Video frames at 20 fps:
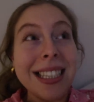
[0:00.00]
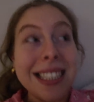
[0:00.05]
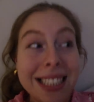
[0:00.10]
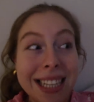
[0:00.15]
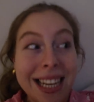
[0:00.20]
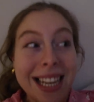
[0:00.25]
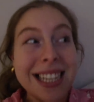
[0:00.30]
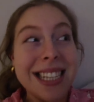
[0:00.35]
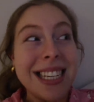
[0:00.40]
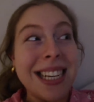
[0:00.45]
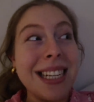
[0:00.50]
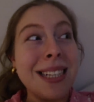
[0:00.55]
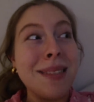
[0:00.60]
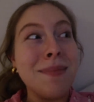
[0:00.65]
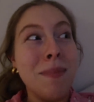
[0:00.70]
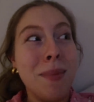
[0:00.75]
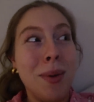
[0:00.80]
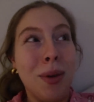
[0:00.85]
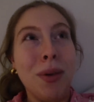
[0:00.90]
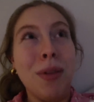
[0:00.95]
Sid is
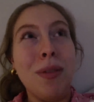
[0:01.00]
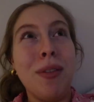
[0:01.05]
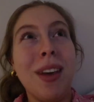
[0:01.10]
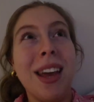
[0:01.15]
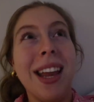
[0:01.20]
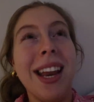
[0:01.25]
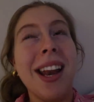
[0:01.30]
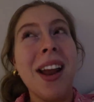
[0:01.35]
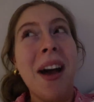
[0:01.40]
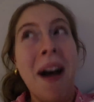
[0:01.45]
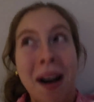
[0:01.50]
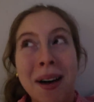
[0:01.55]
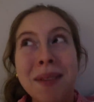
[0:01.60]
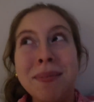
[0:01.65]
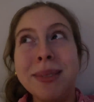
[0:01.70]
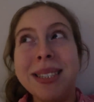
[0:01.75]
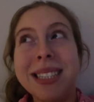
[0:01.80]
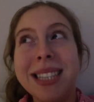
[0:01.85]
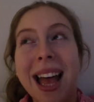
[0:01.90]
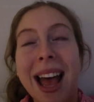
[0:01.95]
moving
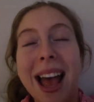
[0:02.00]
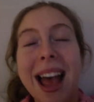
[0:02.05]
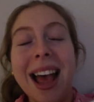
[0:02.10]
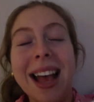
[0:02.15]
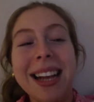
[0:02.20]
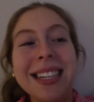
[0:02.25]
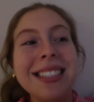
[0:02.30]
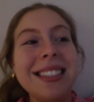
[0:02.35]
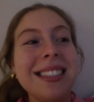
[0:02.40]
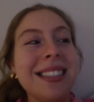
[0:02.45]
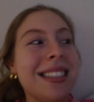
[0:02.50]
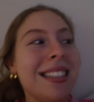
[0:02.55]
upstairs,